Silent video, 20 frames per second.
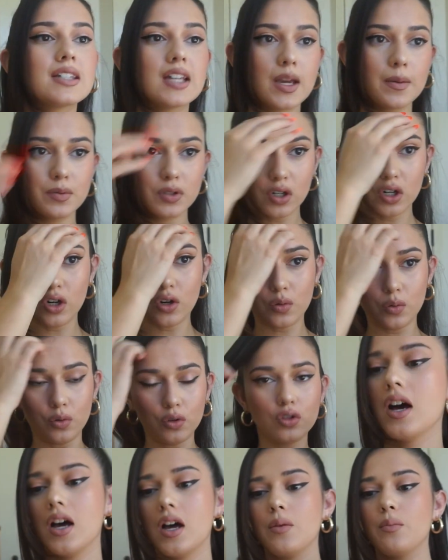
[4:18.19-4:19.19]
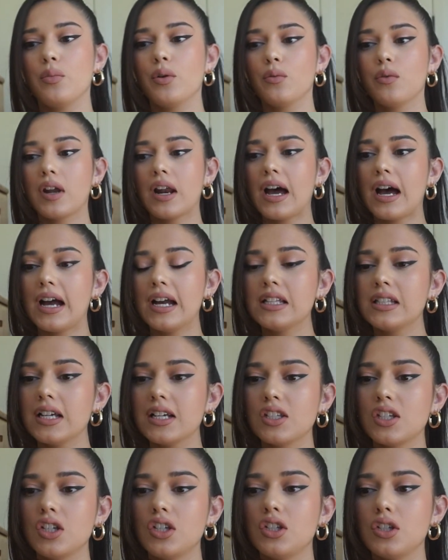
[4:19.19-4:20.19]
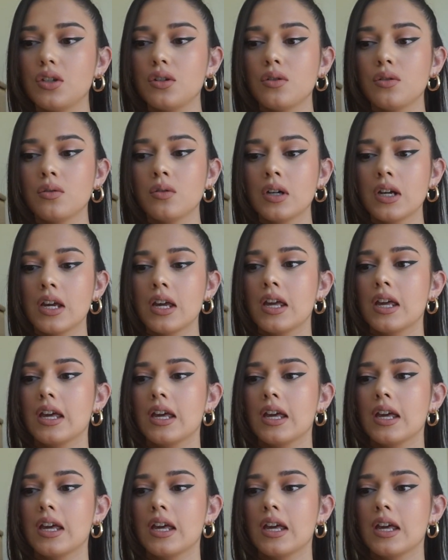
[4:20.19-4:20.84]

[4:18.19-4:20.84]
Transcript: steps are crucial, but what I like to do